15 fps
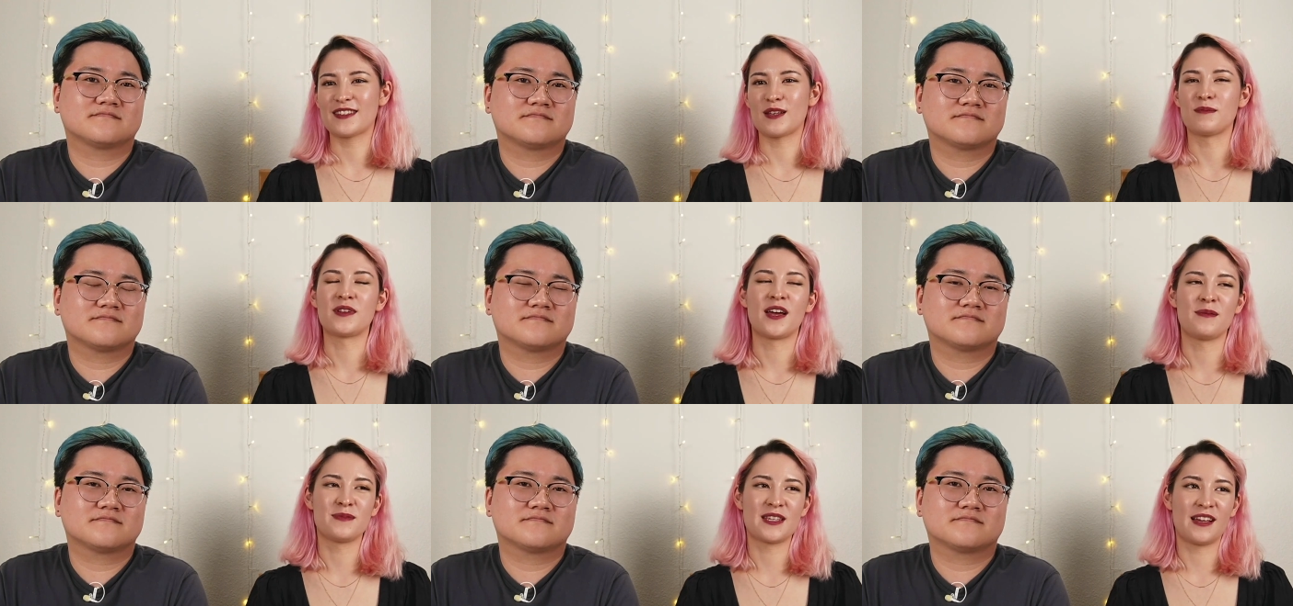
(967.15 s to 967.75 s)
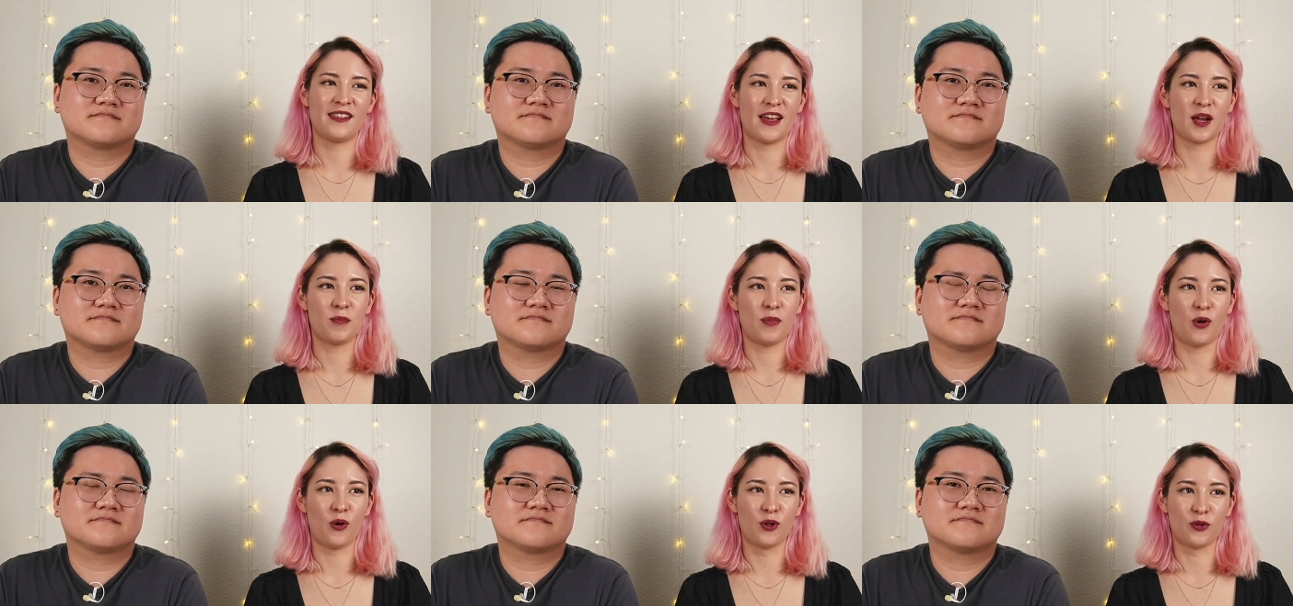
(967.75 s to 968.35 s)
Speaker 1: sometimes I like
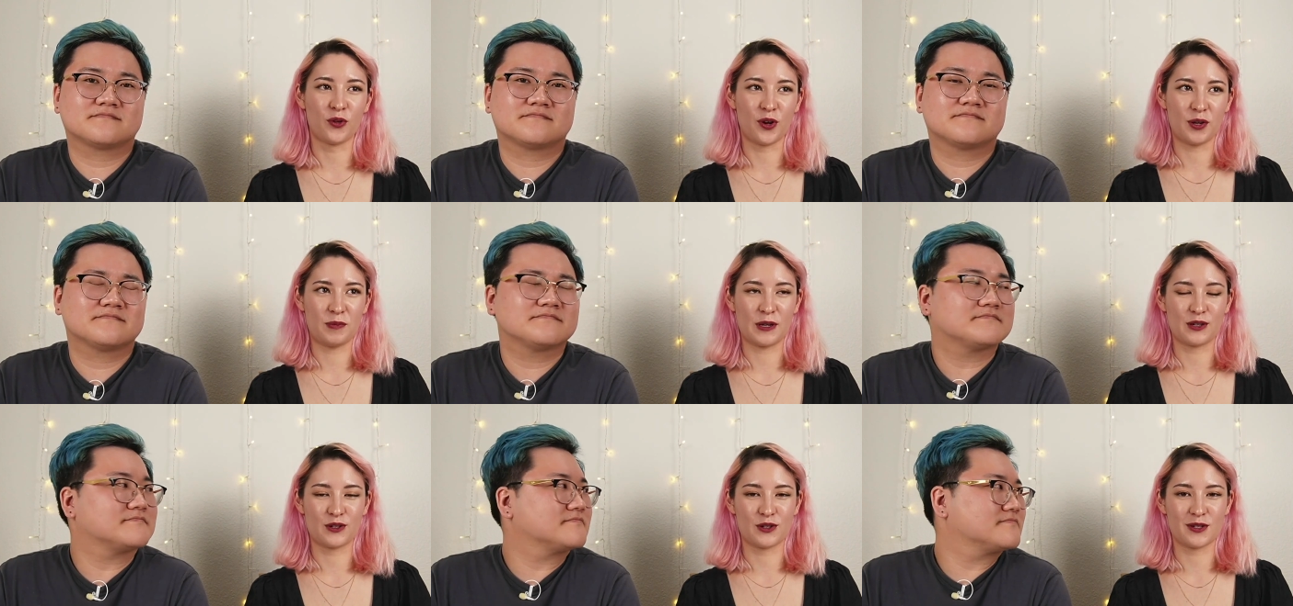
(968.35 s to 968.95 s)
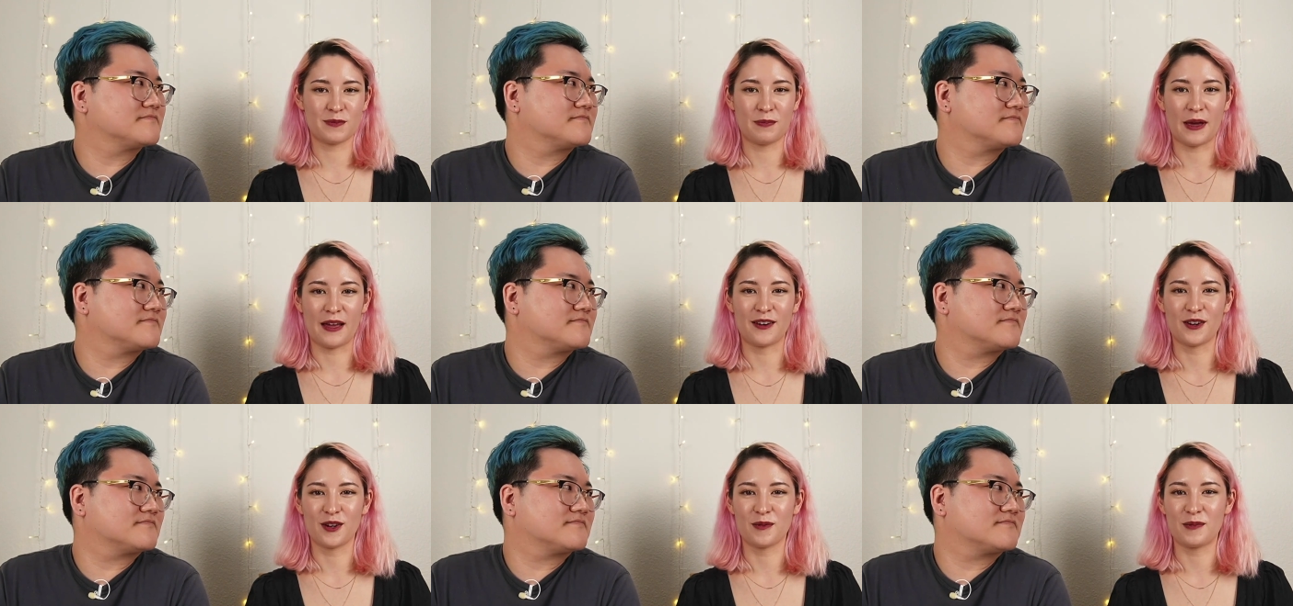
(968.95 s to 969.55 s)
Polaroid pictures
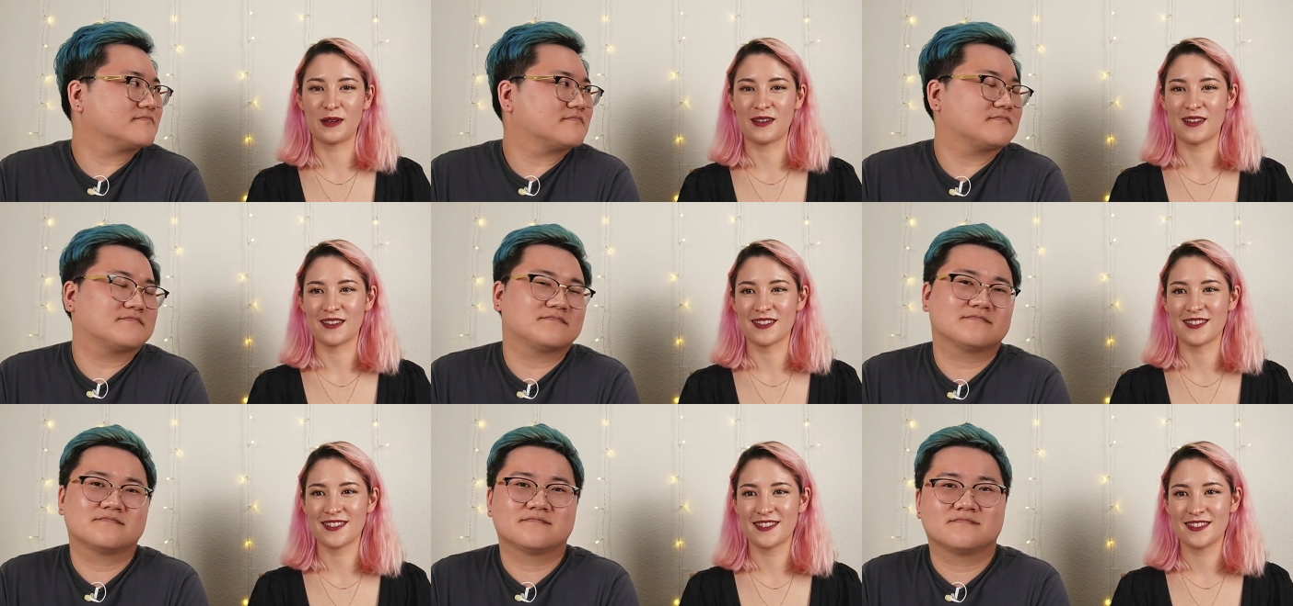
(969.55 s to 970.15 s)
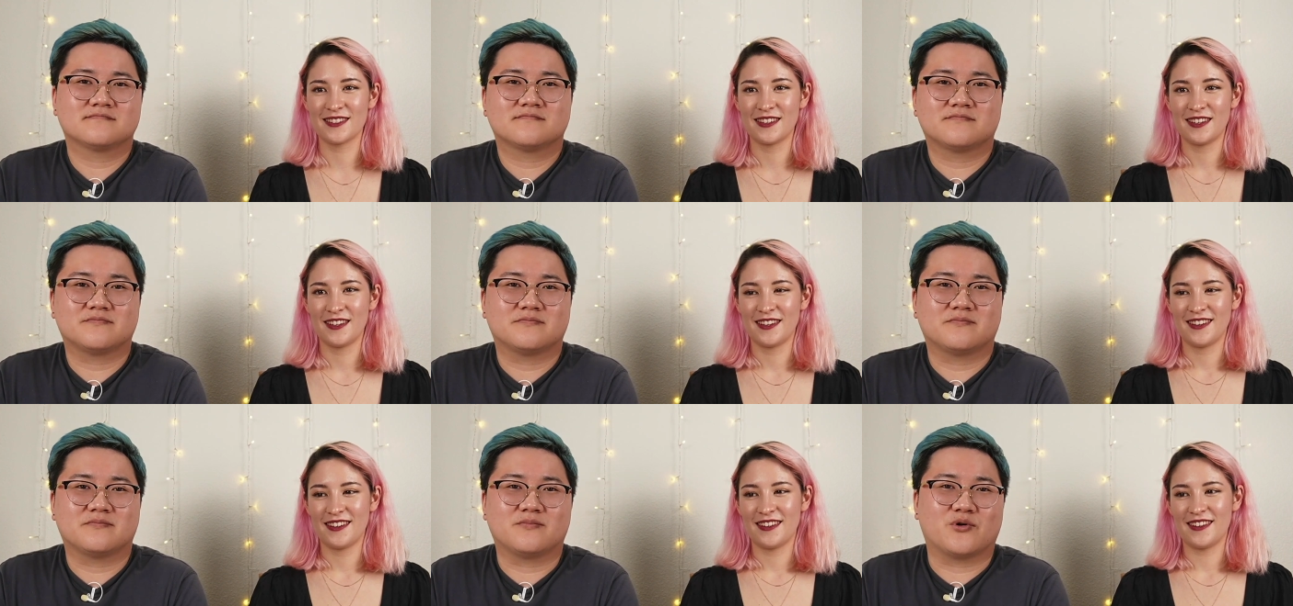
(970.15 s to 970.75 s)
better because
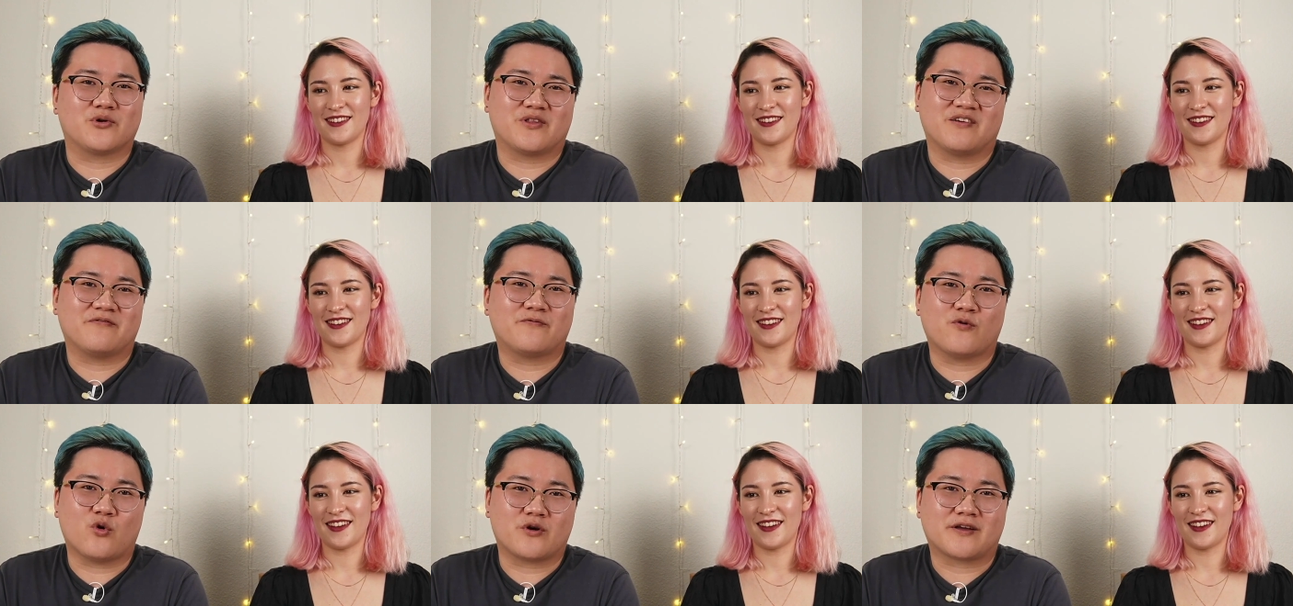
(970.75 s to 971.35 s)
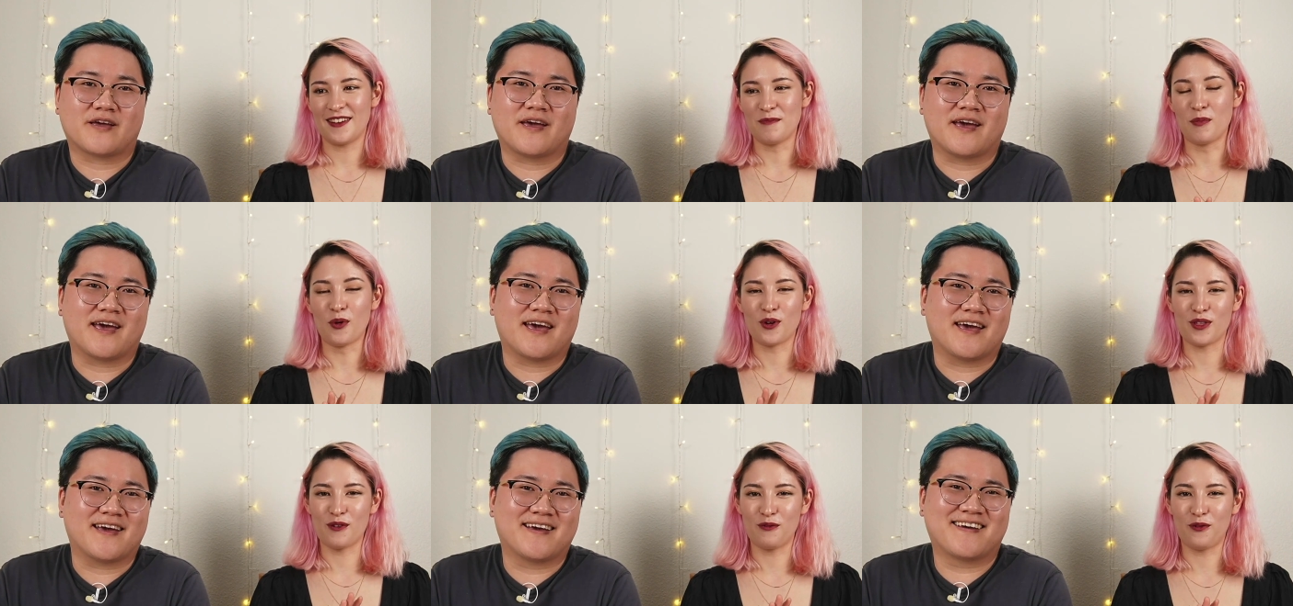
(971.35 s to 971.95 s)
Speaker 2: more than 4K. More than